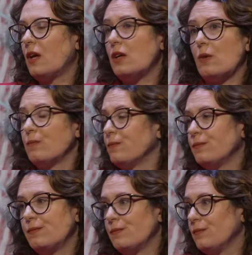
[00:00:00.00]
No,
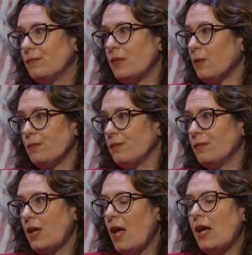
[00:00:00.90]
no.
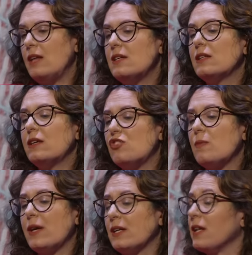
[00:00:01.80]
He did leave Joe
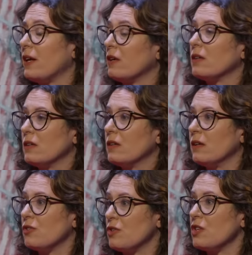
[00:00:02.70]
Biden a letter, you
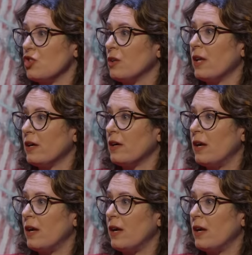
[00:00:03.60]
know, a traditional letter.